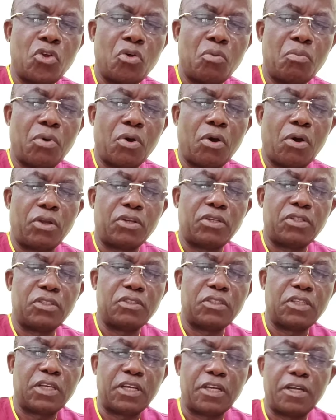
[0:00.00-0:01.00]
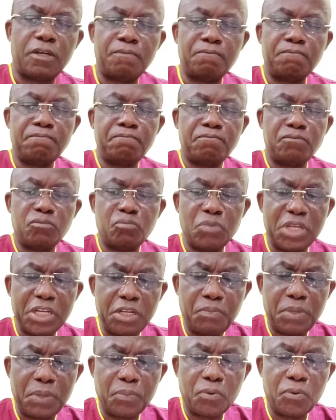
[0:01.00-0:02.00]
But many
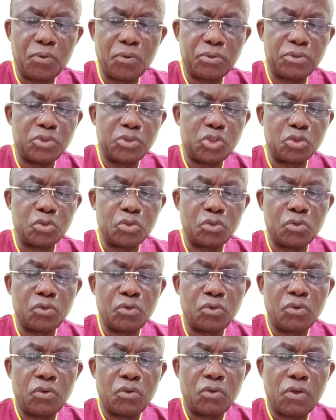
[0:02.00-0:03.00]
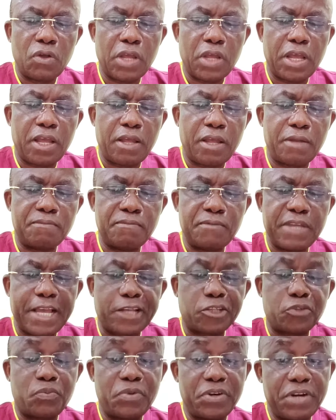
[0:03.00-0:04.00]
people do
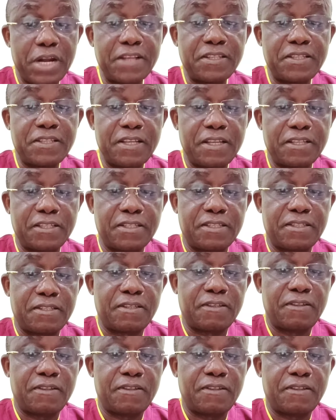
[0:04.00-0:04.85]
experience this.